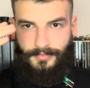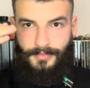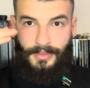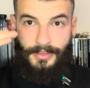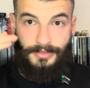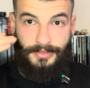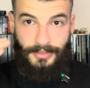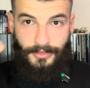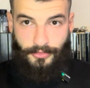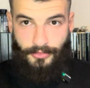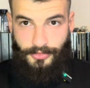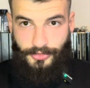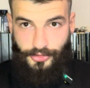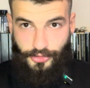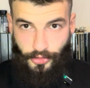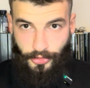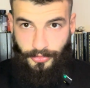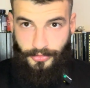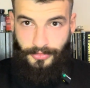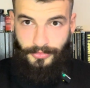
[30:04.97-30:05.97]
that you
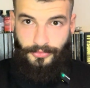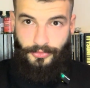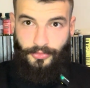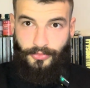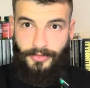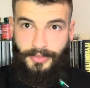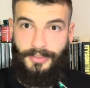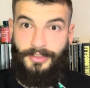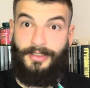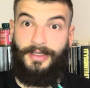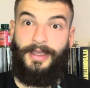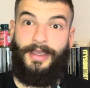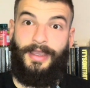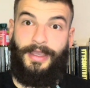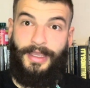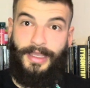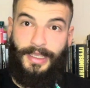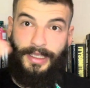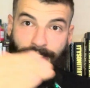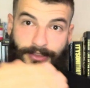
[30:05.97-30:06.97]
enjoy doing
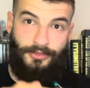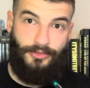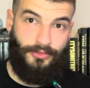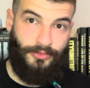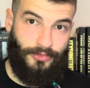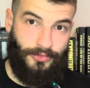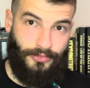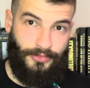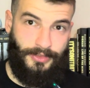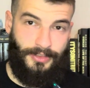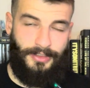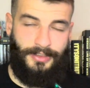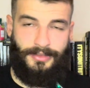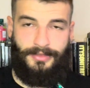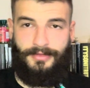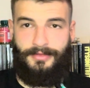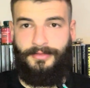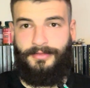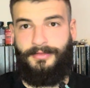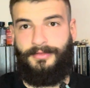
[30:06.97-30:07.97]
and you're good at it.
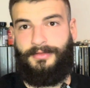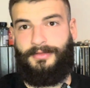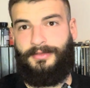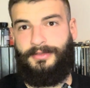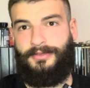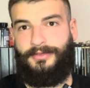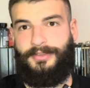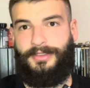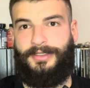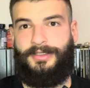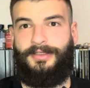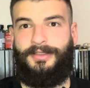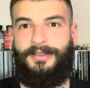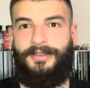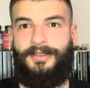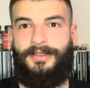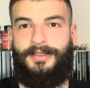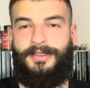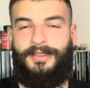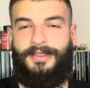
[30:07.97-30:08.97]
Okay.
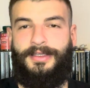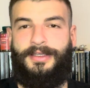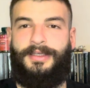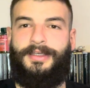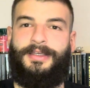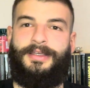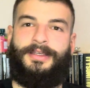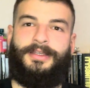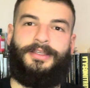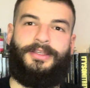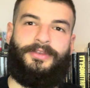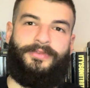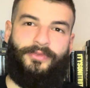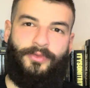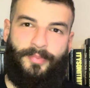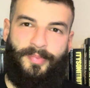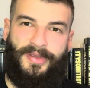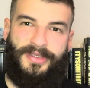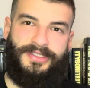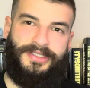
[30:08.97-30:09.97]
If you
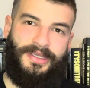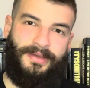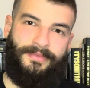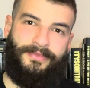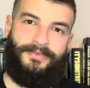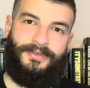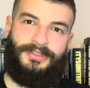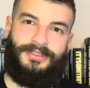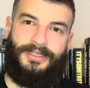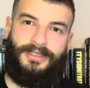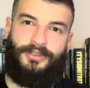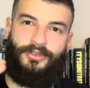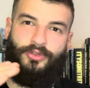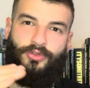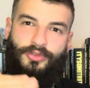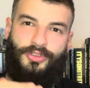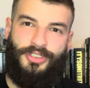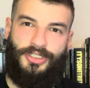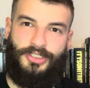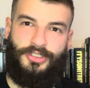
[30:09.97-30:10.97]
pick something that you're
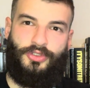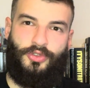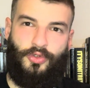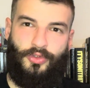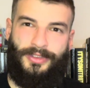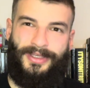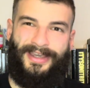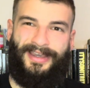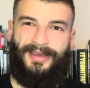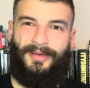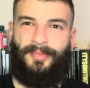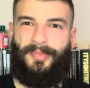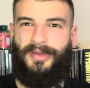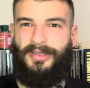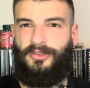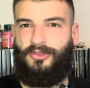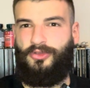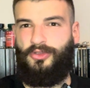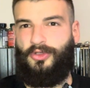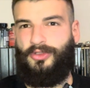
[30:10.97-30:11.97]
just good at but
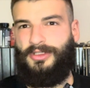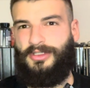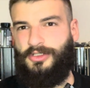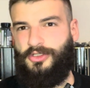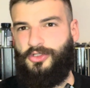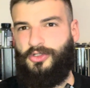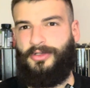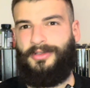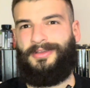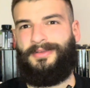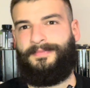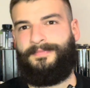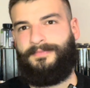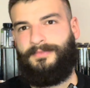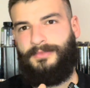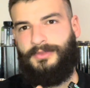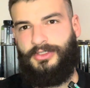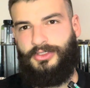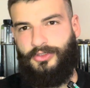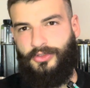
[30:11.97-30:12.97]
you don't enjoy,
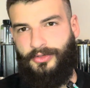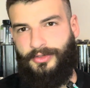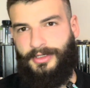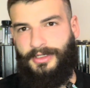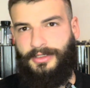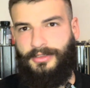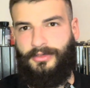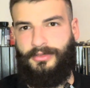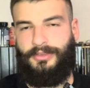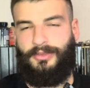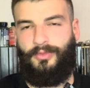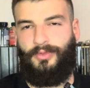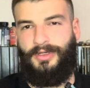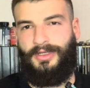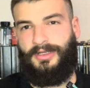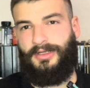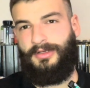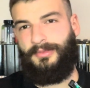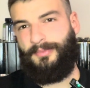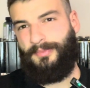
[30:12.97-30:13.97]
it's not really going to
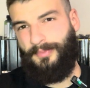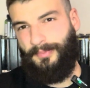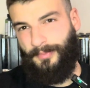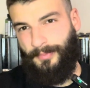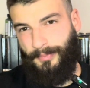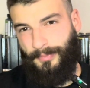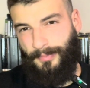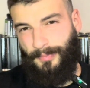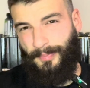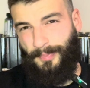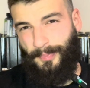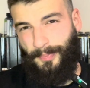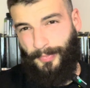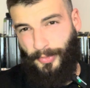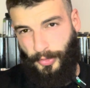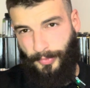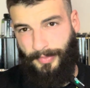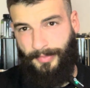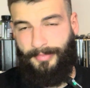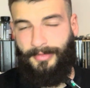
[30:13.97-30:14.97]
work,
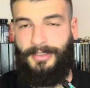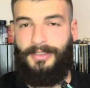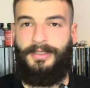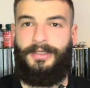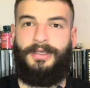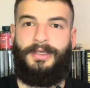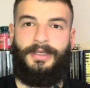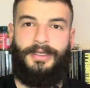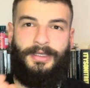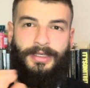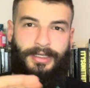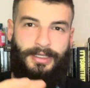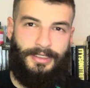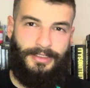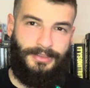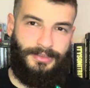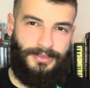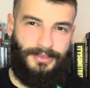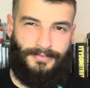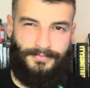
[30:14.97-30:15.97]
probably.
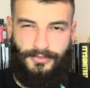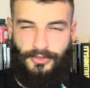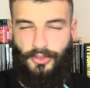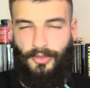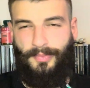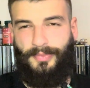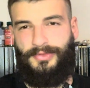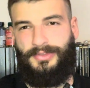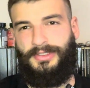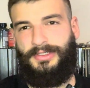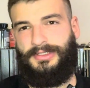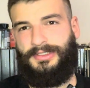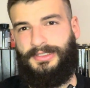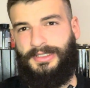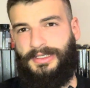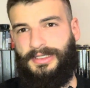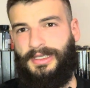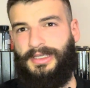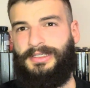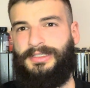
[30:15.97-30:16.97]
And if the opposite is the
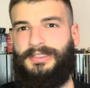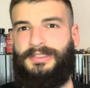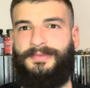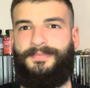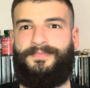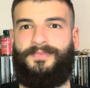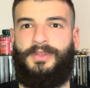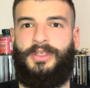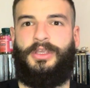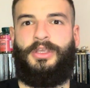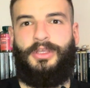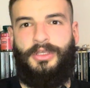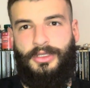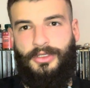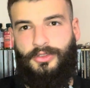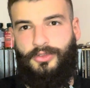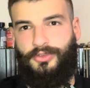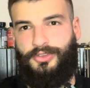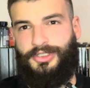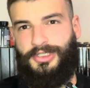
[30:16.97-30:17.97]
case,
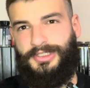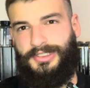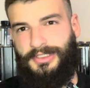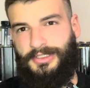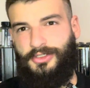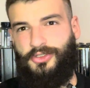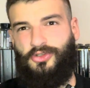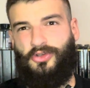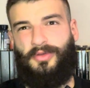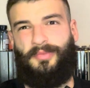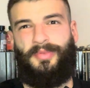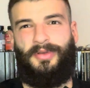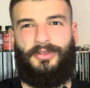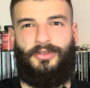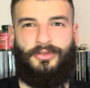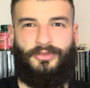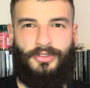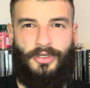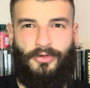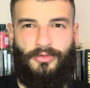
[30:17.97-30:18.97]
you just enjoy but
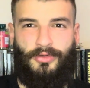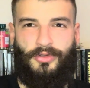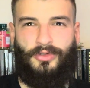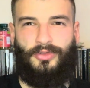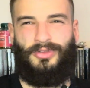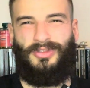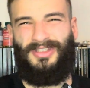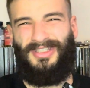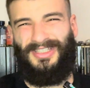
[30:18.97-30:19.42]
you're no good,